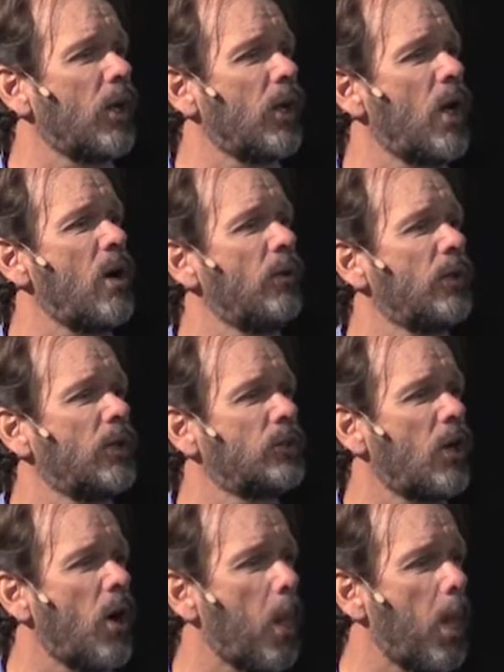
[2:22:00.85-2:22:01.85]
alone is
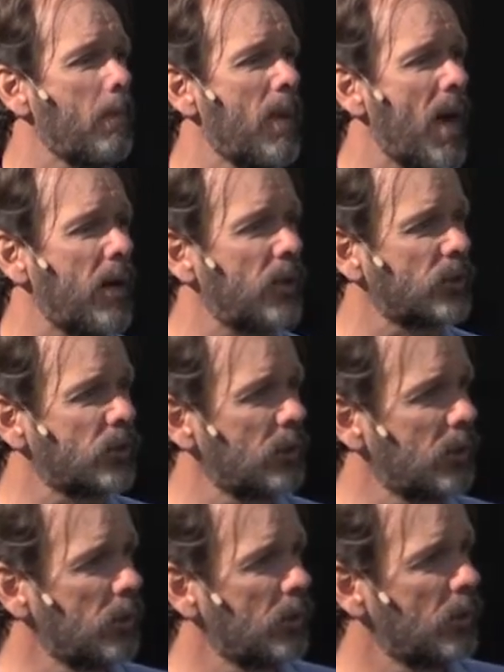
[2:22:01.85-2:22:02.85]
all that matters.
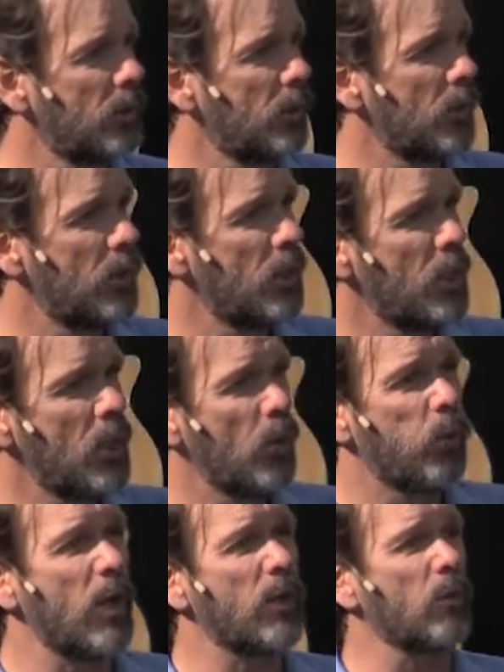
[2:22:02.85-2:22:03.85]

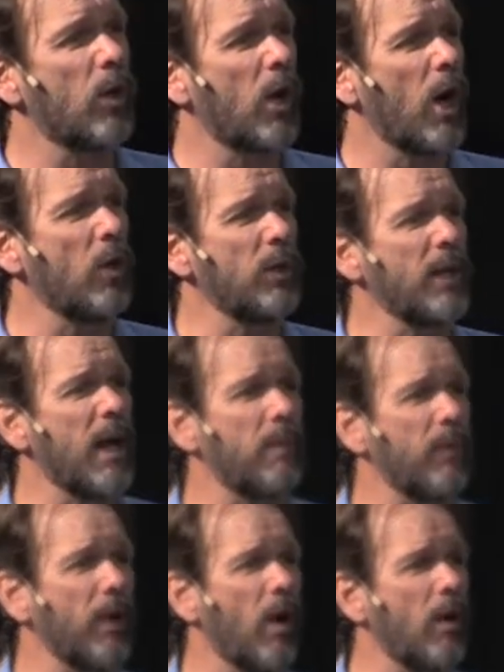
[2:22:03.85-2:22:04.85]
Whether we're holding
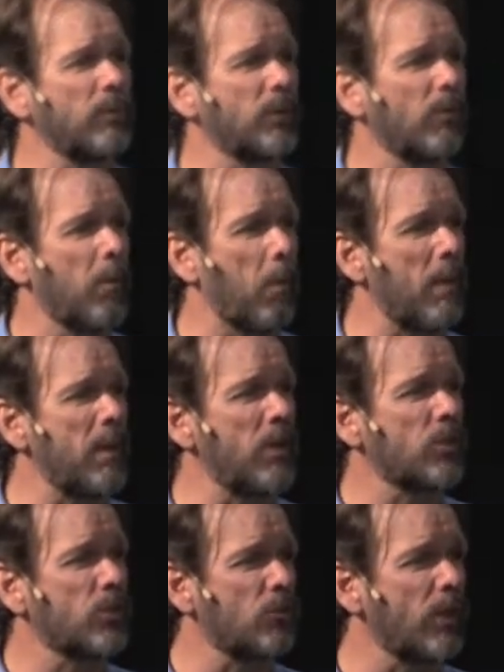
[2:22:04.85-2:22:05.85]
up the arms of the
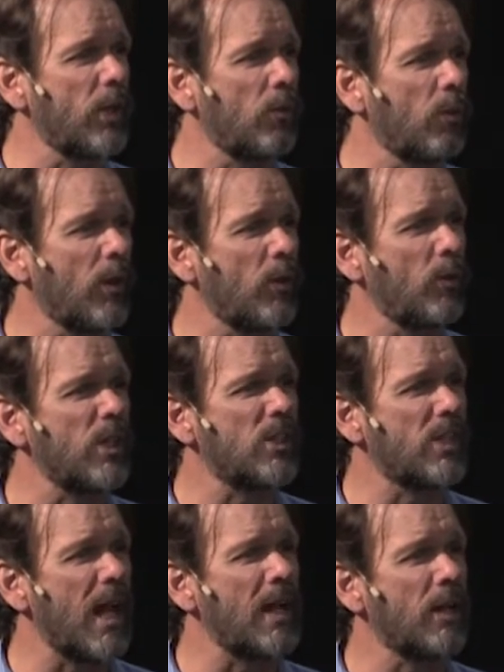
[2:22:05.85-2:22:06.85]
ministry or whether we're
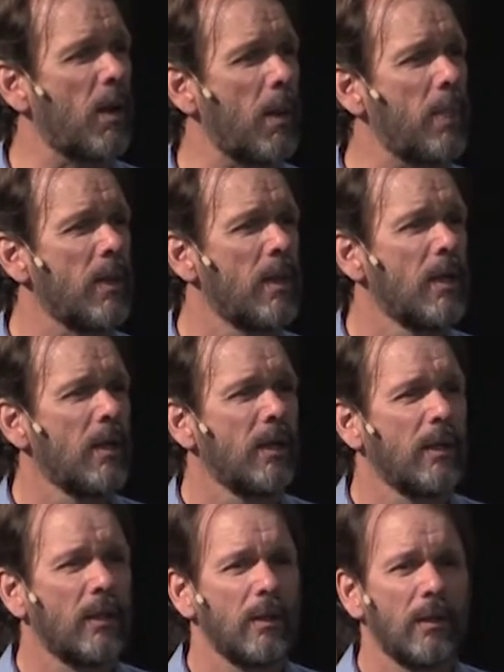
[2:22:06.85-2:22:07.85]
standing on
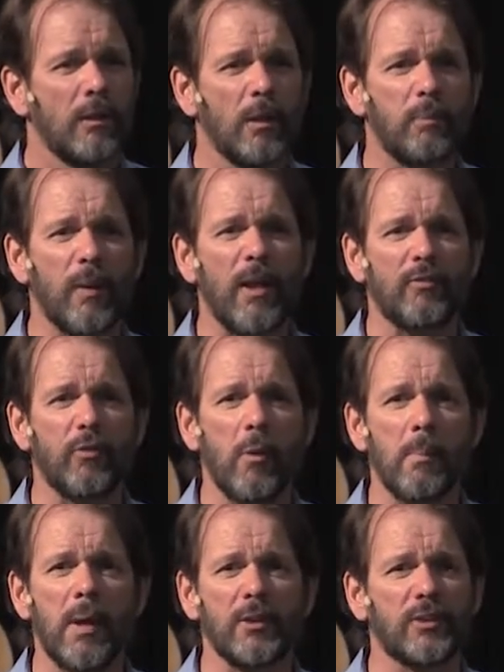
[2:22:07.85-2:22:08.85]
the
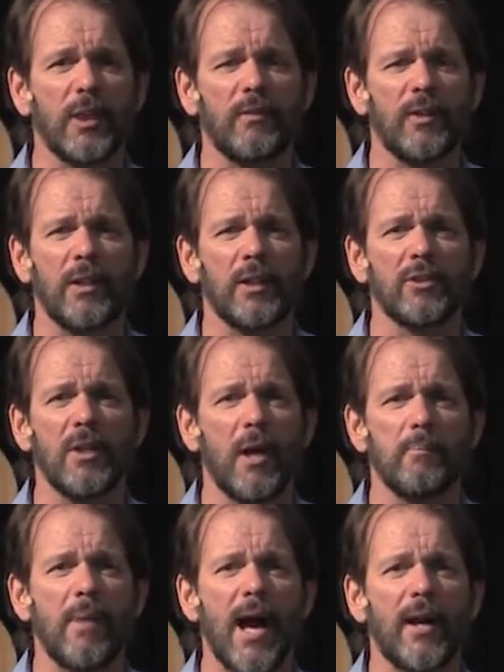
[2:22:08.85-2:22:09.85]
platform ourselves, it does
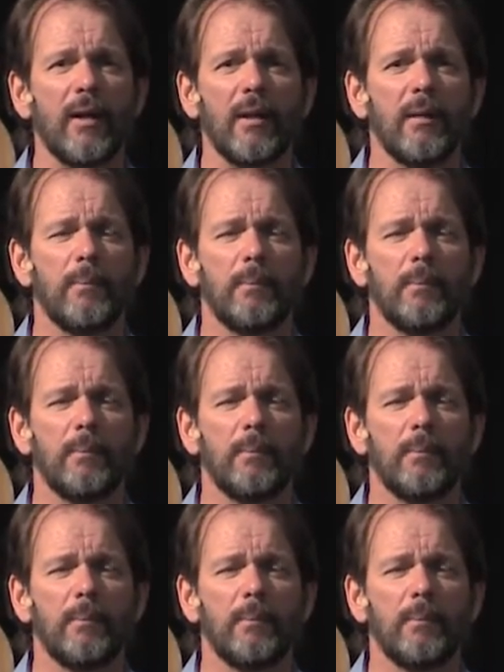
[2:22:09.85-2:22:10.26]
not matter.